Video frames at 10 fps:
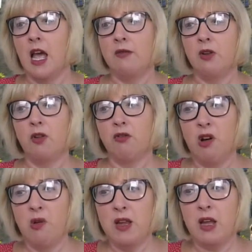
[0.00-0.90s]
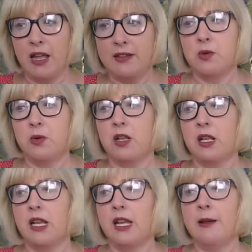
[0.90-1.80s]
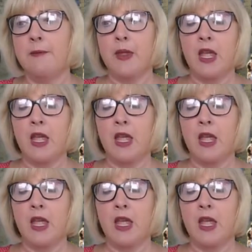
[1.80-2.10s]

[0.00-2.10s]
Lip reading: and not growing adequately.